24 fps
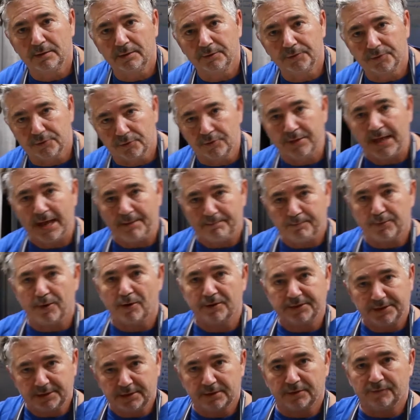through that
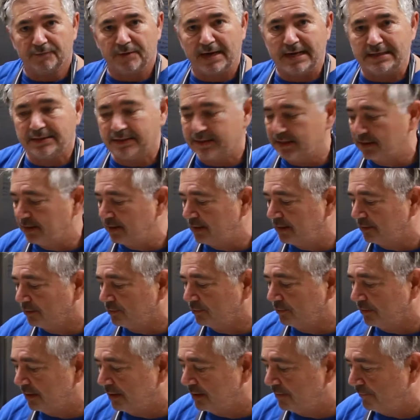process of resting
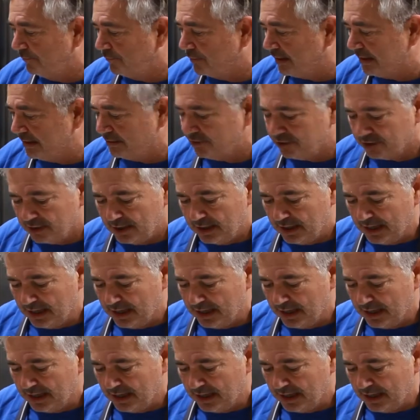in the fridge,